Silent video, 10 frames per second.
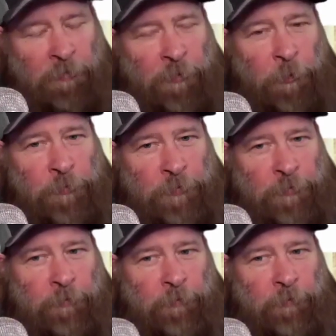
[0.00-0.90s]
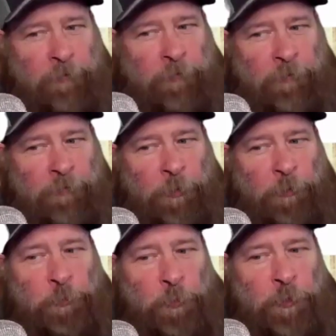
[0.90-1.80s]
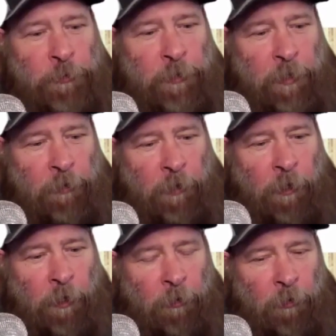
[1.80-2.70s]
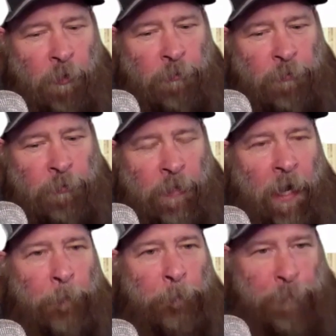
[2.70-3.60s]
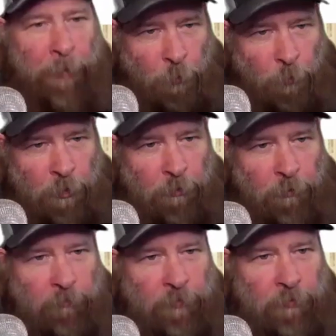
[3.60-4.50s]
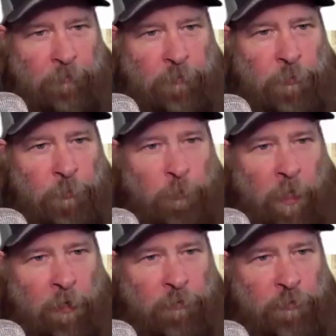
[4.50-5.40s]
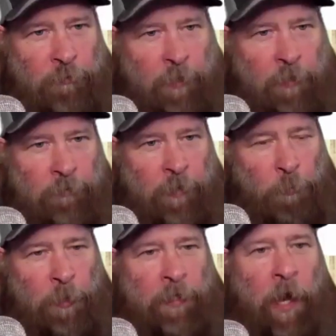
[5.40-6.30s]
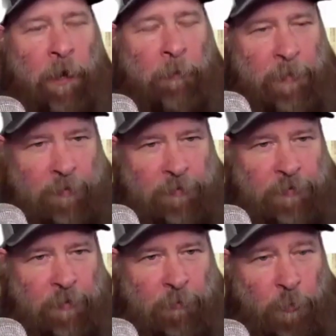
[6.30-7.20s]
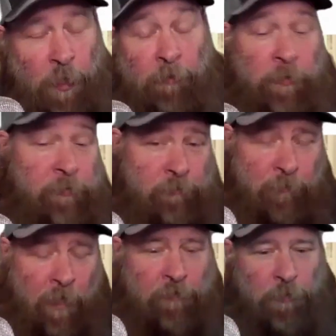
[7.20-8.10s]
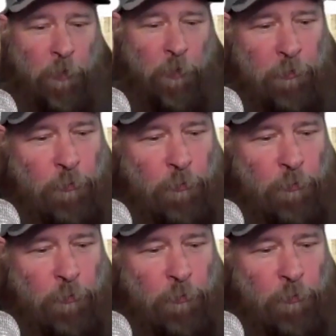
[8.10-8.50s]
there's really not barriers to entry that we commonly see, right? Because as you know, I